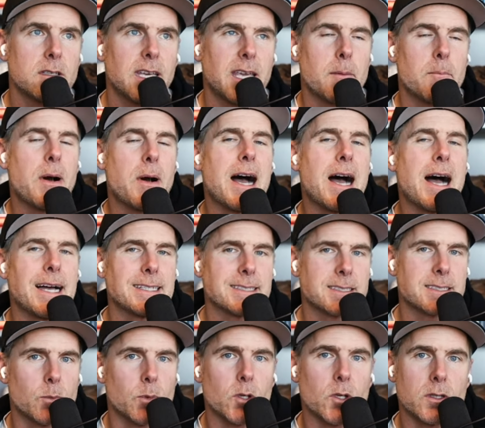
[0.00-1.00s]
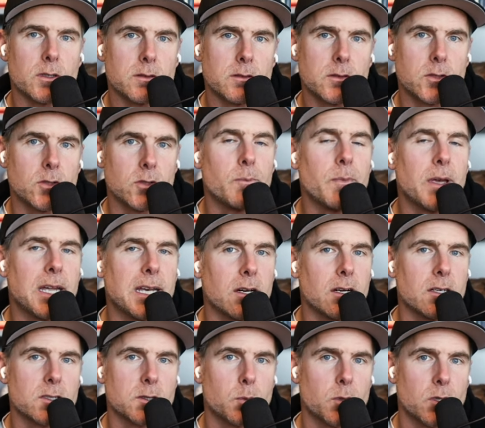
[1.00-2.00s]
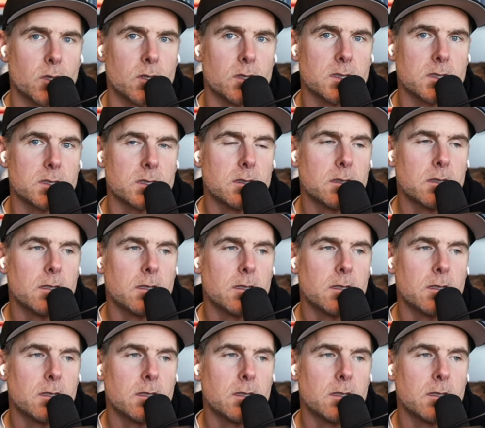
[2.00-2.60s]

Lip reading: impossible to many entrepreneurs.